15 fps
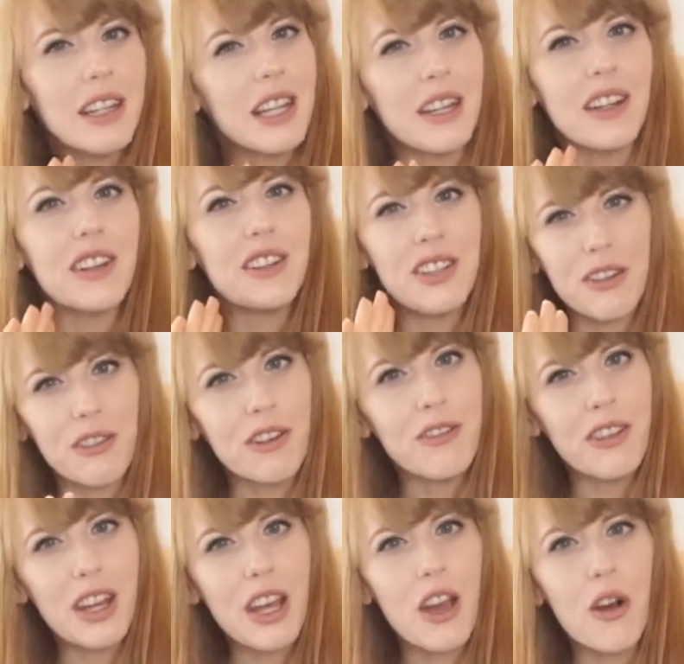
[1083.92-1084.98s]
explain in
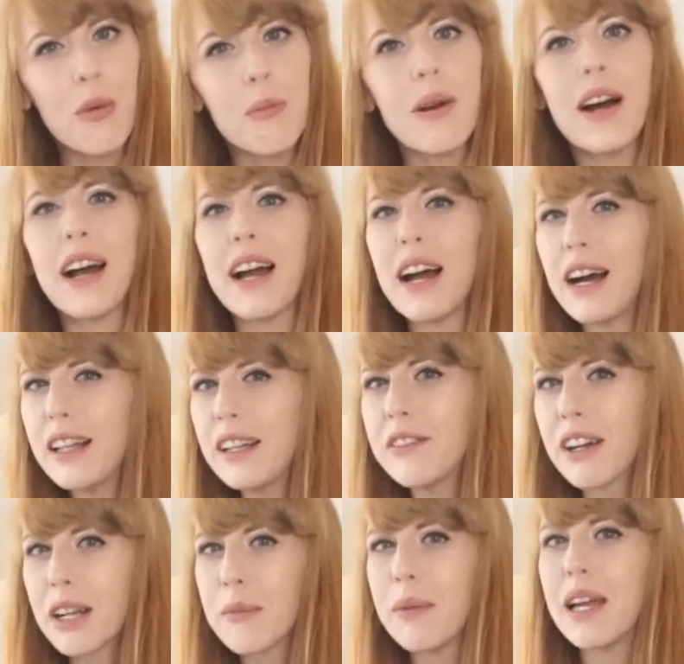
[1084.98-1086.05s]
a different video, but
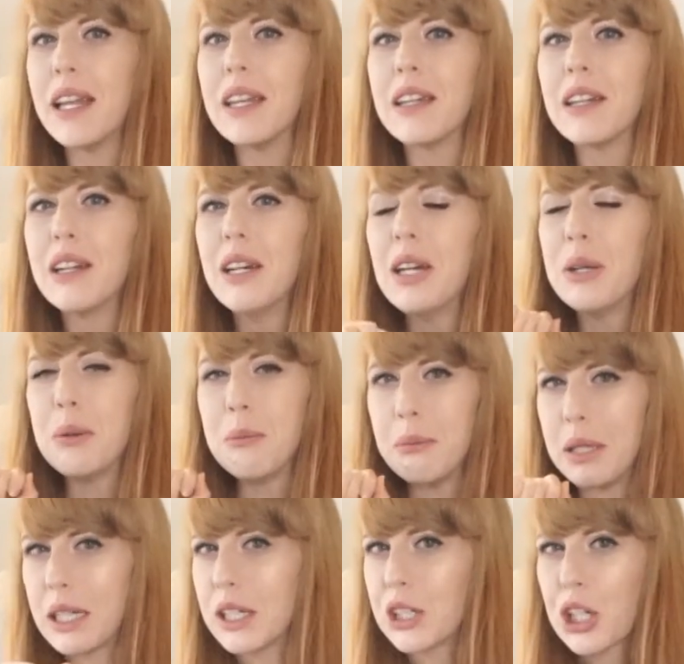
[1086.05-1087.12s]
I highly recommend
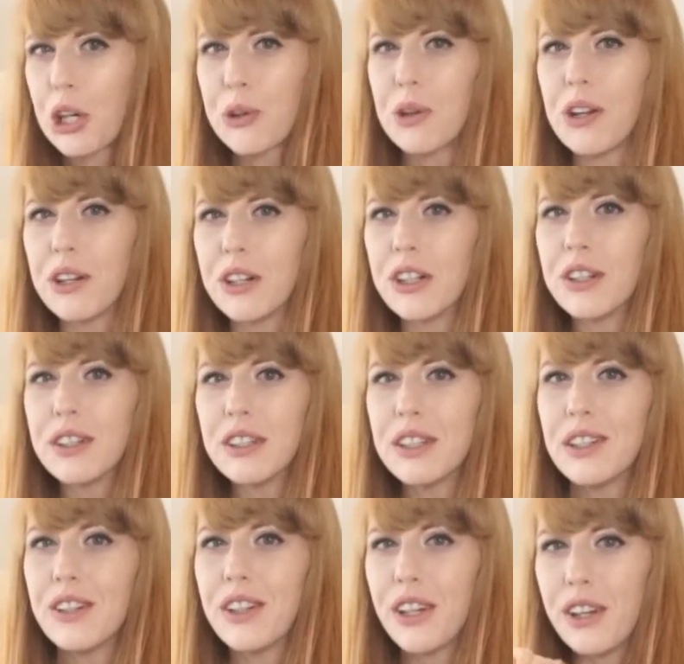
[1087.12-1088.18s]
being a chow
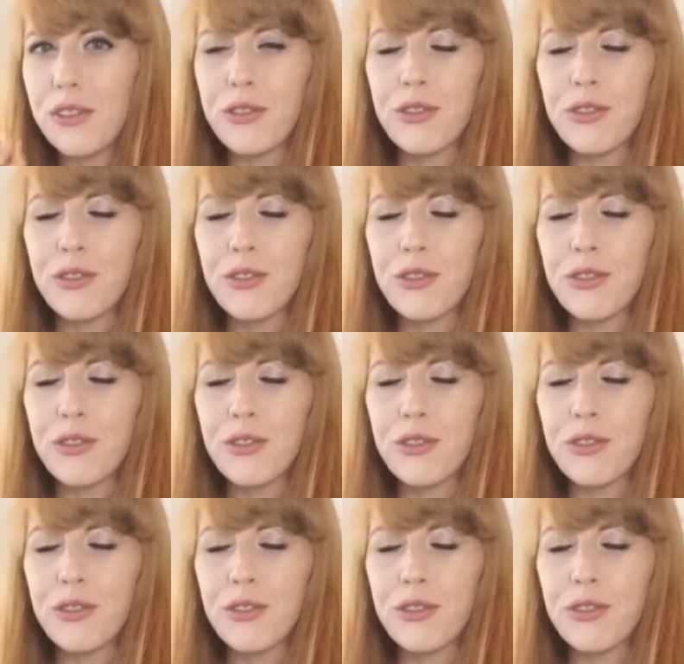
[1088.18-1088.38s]
runner.